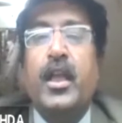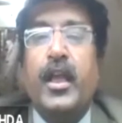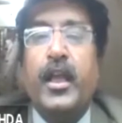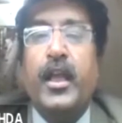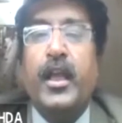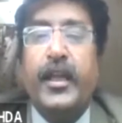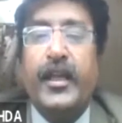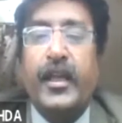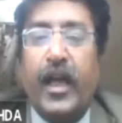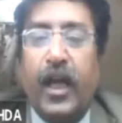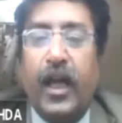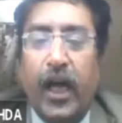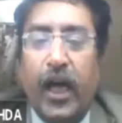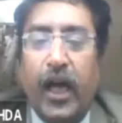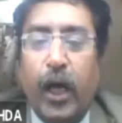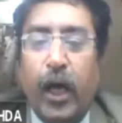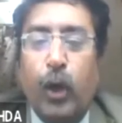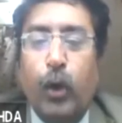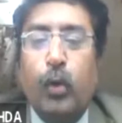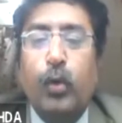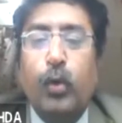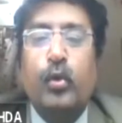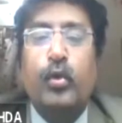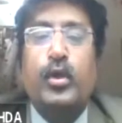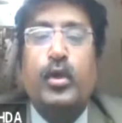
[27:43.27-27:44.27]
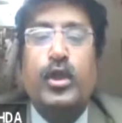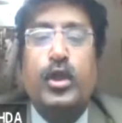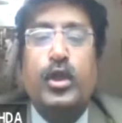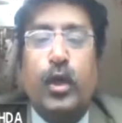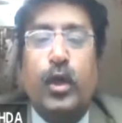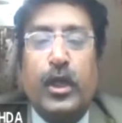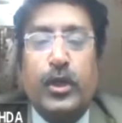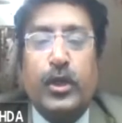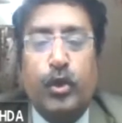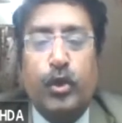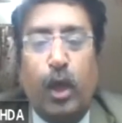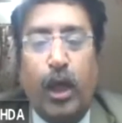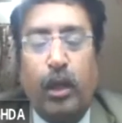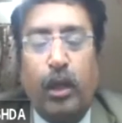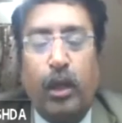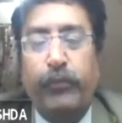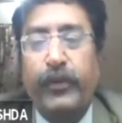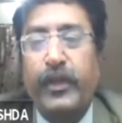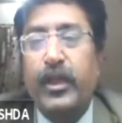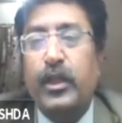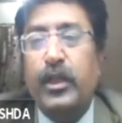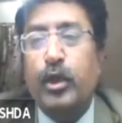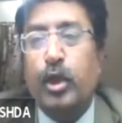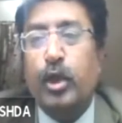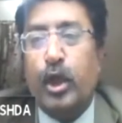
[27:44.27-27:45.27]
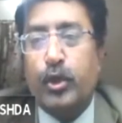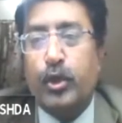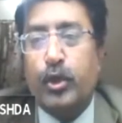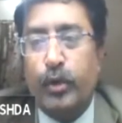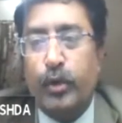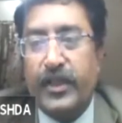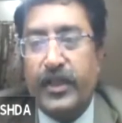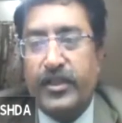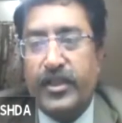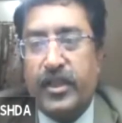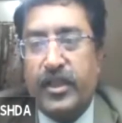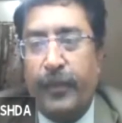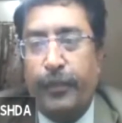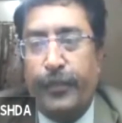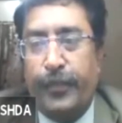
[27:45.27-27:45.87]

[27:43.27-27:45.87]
and how you are solving your students'